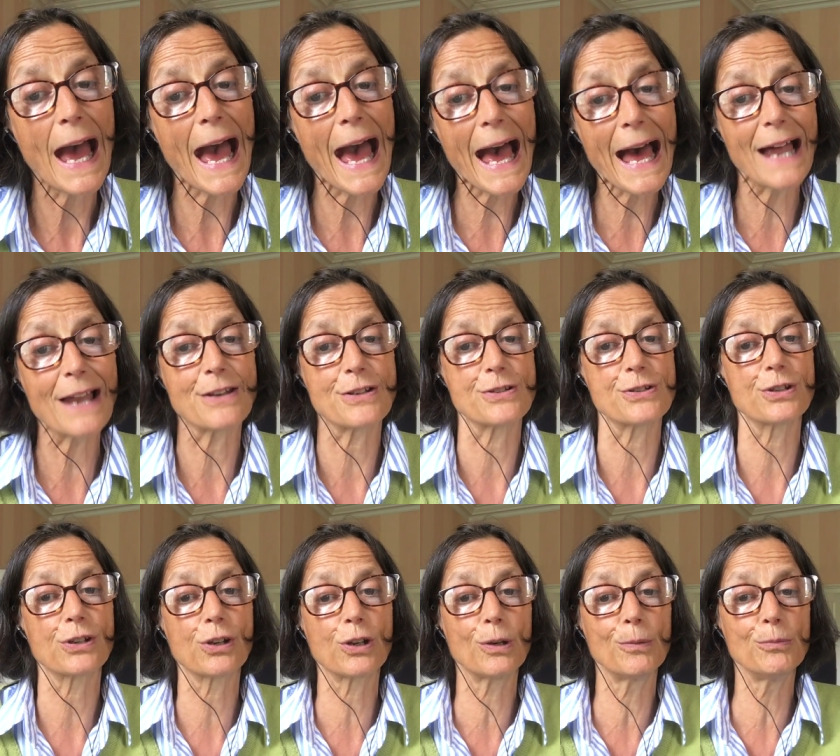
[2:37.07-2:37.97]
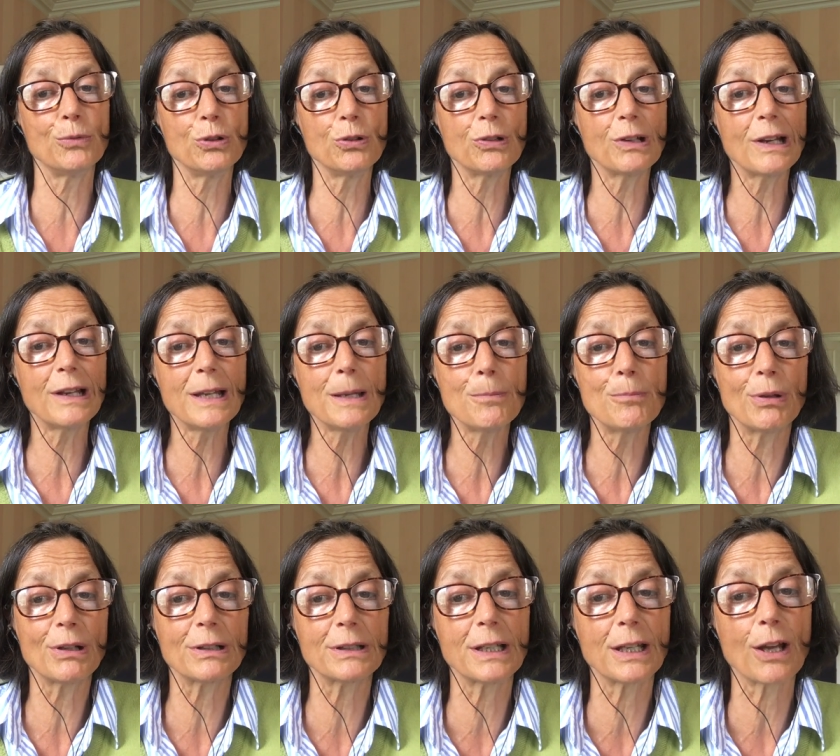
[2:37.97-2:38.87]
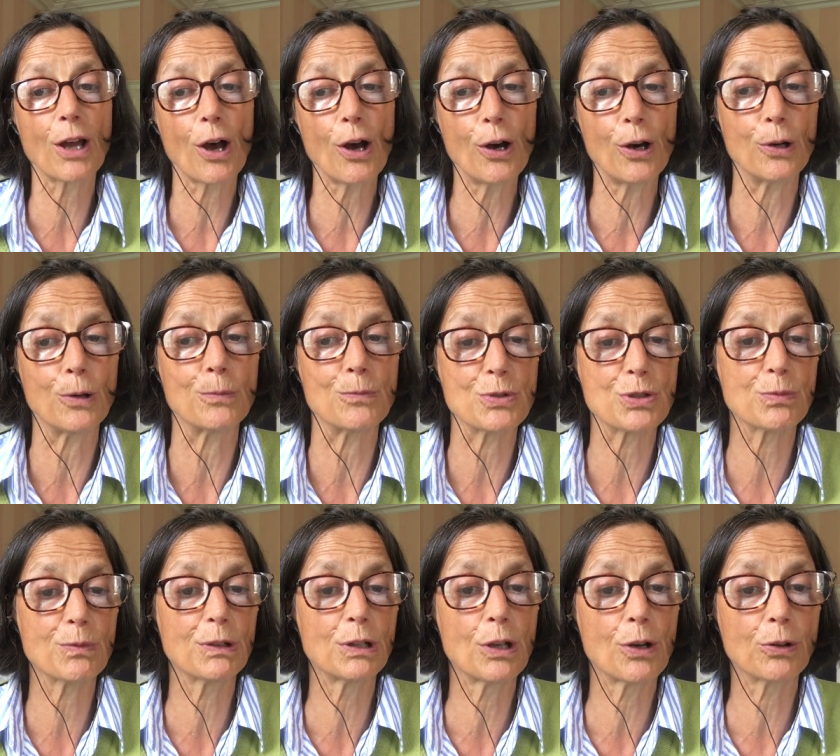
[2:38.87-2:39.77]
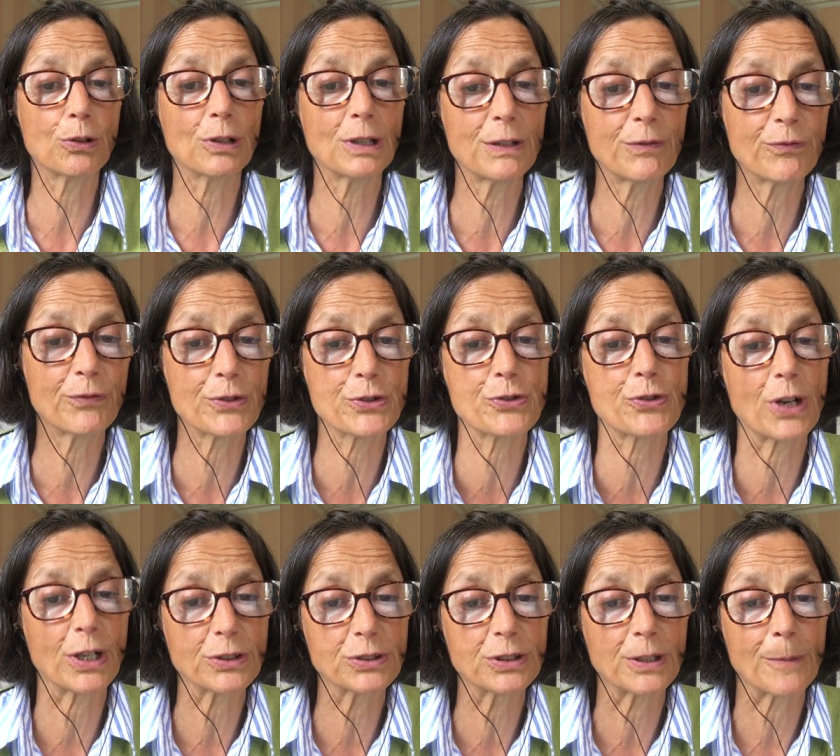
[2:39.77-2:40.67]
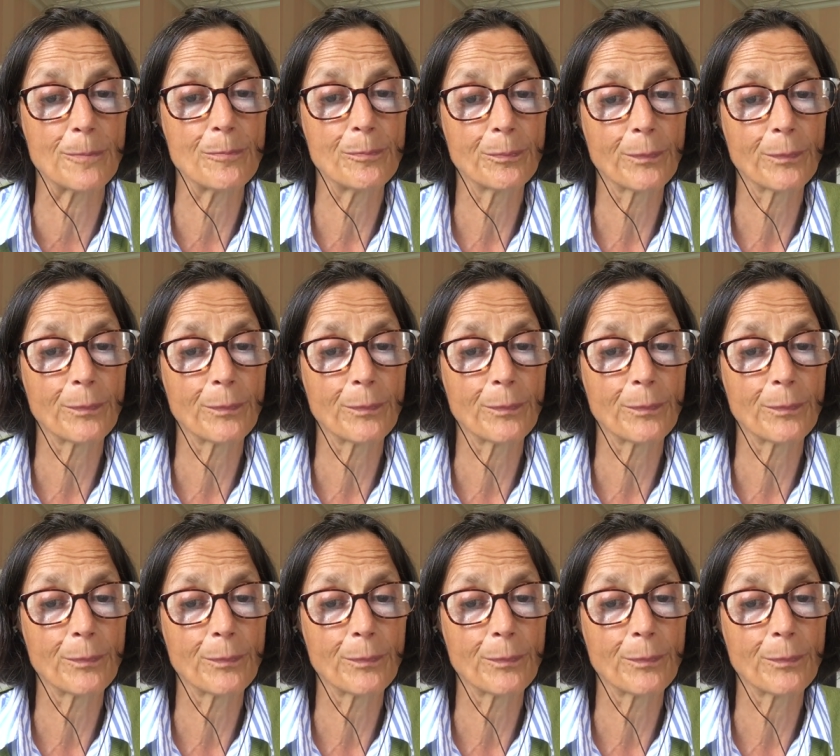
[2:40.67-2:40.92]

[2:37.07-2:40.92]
and communally building homes with local infrastructure,